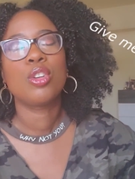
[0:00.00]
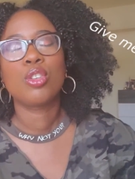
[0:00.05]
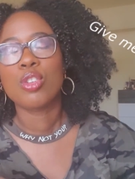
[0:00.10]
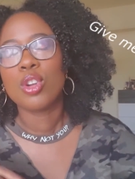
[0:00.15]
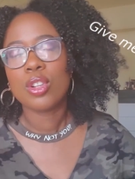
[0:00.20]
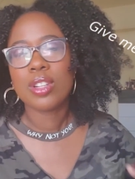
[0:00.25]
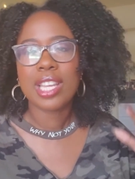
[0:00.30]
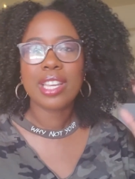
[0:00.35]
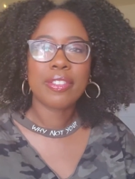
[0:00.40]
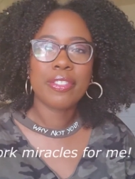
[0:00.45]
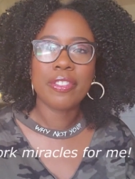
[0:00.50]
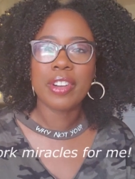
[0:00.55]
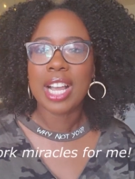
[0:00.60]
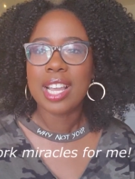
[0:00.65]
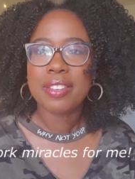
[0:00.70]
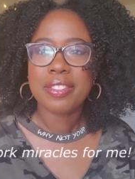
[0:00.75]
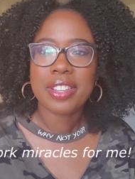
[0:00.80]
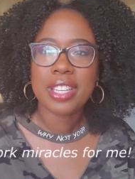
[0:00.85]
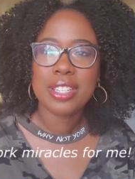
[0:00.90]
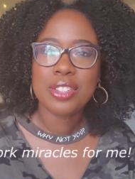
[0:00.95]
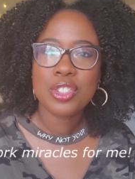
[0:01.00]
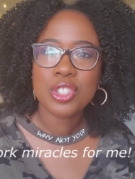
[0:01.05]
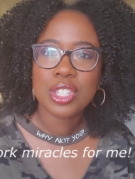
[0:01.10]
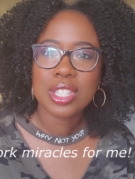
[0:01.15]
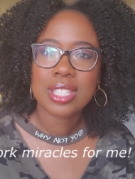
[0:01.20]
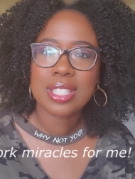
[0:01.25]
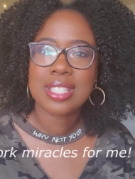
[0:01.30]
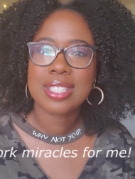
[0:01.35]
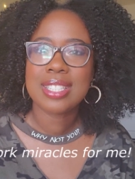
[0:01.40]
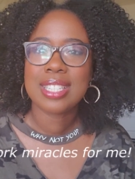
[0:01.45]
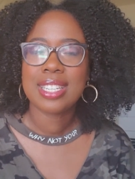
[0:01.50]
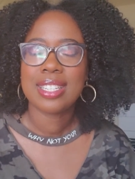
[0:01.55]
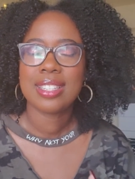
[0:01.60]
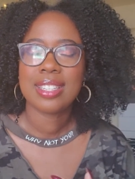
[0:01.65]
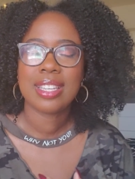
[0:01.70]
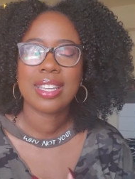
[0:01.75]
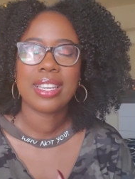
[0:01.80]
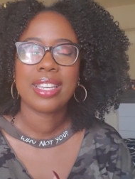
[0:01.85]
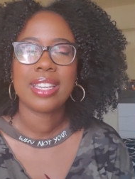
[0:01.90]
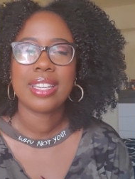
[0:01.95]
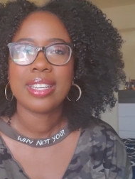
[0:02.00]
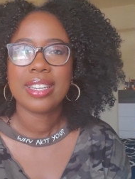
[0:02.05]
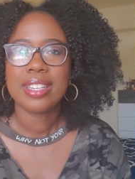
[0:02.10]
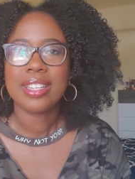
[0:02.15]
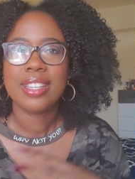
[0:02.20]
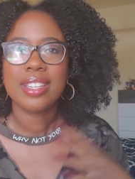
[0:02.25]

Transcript: grow like 5 inches in like